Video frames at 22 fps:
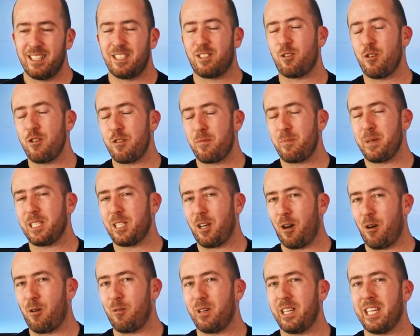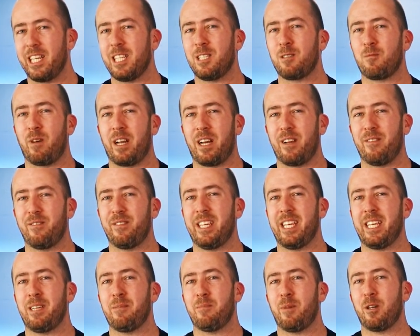truth be told, it is one of
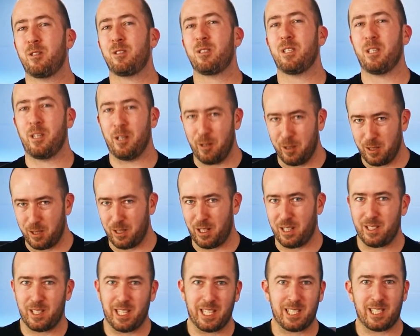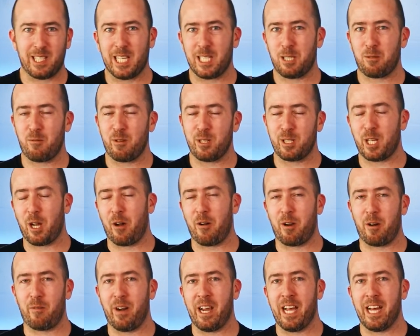the most useless accessories
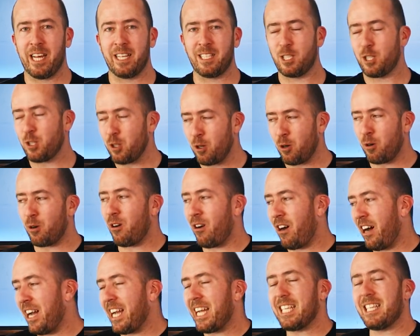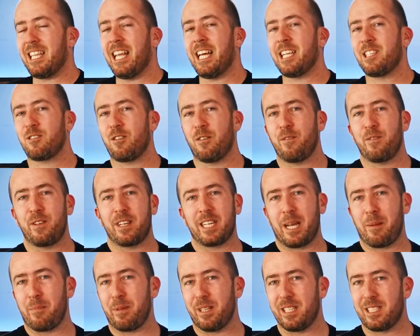going around. Sure, I ate lunch off it a
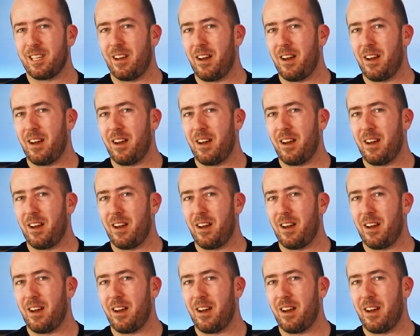couple of